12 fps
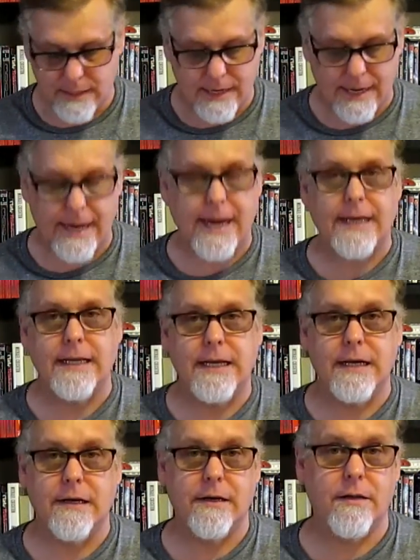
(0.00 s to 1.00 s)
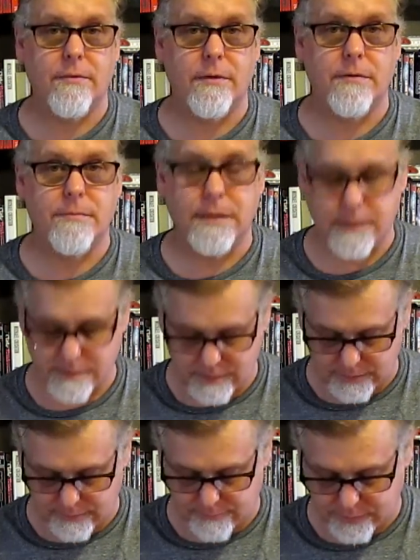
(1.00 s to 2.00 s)
I had to get another one because I
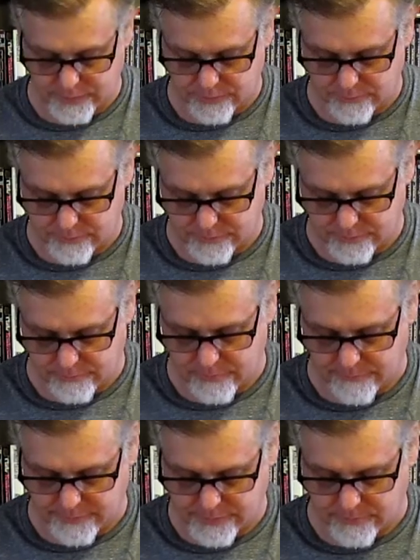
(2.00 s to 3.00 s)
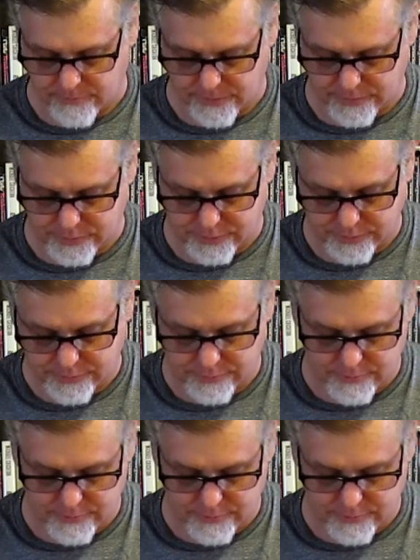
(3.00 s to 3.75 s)
love the movie so much.